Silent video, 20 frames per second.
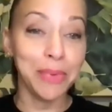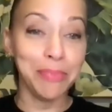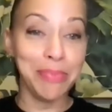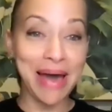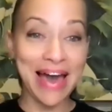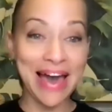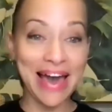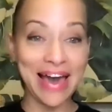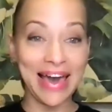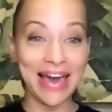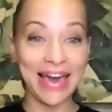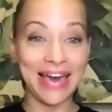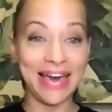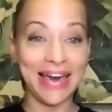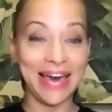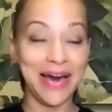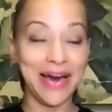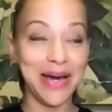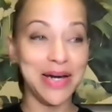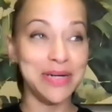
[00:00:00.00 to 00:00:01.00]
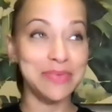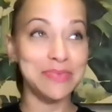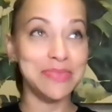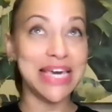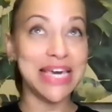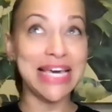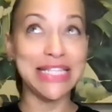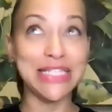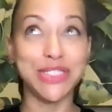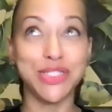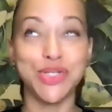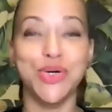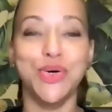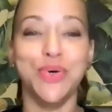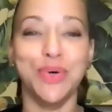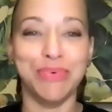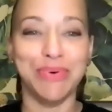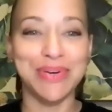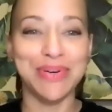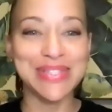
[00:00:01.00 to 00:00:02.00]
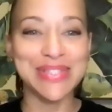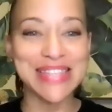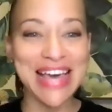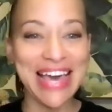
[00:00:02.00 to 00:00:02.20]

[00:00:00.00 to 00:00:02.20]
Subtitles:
buy the kids' chewables.